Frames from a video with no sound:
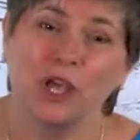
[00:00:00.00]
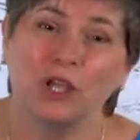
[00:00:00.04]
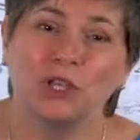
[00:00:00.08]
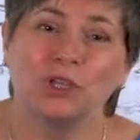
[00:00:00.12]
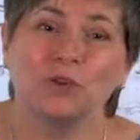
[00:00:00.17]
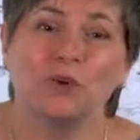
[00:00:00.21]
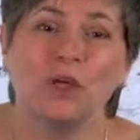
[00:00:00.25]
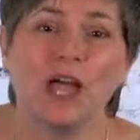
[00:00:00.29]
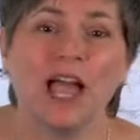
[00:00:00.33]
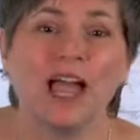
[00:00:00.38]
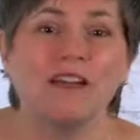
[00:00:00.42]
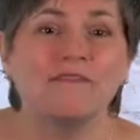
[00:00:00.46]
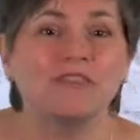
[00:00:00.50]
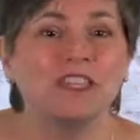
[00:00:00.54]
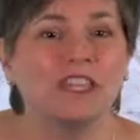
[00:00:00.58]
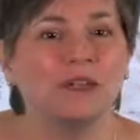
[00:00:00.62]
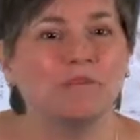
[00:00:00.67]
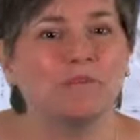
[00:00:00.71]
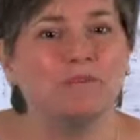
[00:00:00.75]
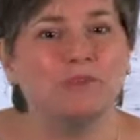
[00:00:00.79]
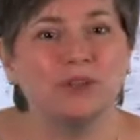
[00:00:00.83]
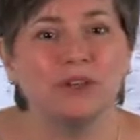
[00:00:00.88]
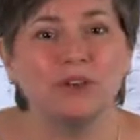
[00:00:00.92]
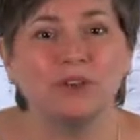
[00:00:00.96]
you'll have the
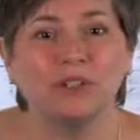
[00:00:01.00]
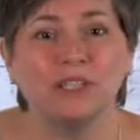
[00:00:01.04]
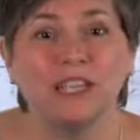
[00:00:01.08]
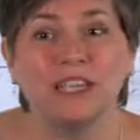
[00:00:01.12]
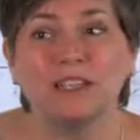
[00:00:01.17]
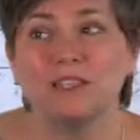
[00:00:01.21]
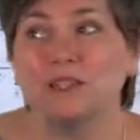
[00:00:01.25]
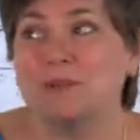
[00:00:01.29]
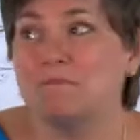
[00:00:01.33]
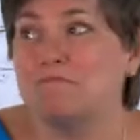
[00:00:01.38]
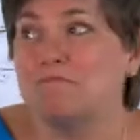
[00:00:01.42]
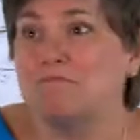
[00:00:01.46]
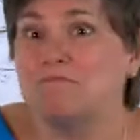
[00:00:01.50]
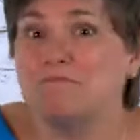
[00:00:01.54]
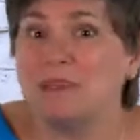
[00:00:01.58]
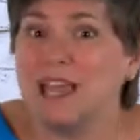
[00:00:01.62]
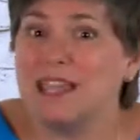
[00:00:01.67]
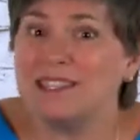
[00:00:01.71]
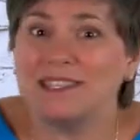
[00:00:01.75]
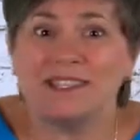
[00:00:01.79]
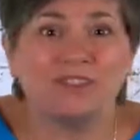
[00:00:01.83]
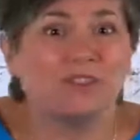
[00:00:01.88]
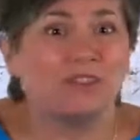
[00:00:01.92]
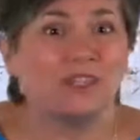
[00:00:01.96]
ability to
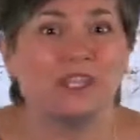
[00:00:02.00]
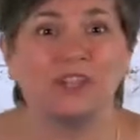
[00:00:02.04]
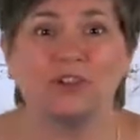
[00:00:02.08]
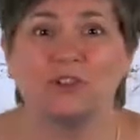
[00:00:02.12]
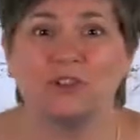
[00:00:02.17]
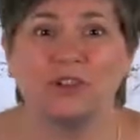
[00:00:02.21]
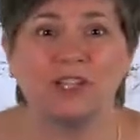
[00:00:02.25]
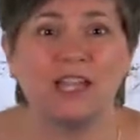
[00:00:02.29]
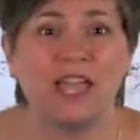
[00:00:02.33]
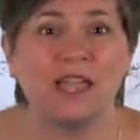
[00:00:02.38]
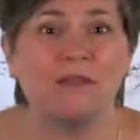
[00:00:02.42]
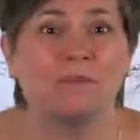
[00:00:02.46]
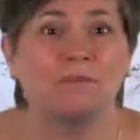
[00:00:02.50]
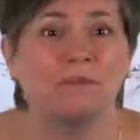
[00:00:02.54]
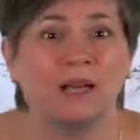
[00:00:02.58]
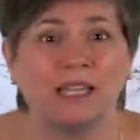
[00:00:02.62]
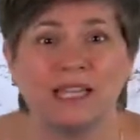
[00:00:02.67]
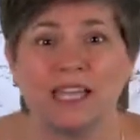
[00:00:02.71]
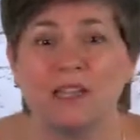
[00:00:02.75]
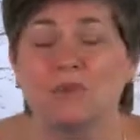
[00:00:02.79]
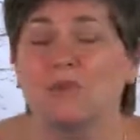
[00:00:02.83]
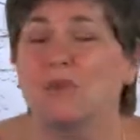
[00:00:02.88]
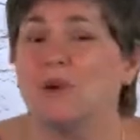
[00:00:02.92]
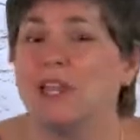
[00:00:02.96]
basically create
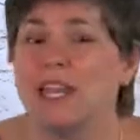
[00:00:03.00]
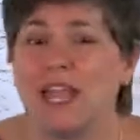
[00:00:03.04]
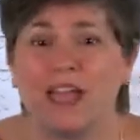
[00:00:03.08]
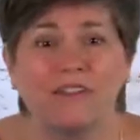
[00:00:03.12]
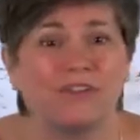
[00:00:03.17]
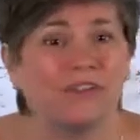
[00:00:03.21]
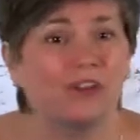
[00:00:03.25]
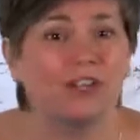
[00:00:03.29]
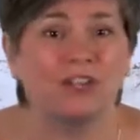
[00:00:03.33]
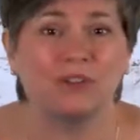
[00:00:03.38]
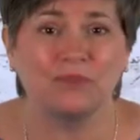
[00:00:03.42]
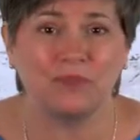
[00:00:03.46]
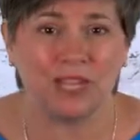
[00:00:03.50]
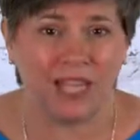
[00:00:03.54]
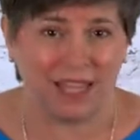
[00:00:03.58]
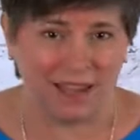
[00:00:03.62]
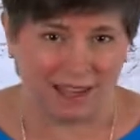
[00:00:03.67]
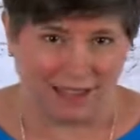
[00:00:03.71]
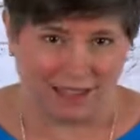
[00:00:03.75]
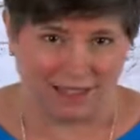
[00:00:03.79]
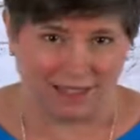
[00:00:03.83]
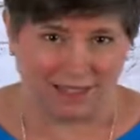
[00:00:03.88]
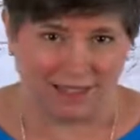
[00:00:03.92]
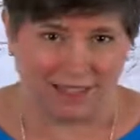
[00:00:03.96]
money whenever you
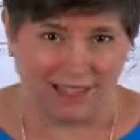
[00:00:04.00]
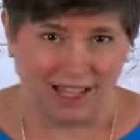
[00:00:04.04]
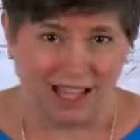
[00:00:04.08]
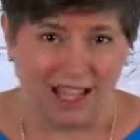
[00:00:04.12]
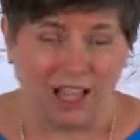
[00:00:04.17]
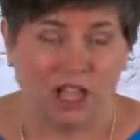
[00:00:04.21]
need it.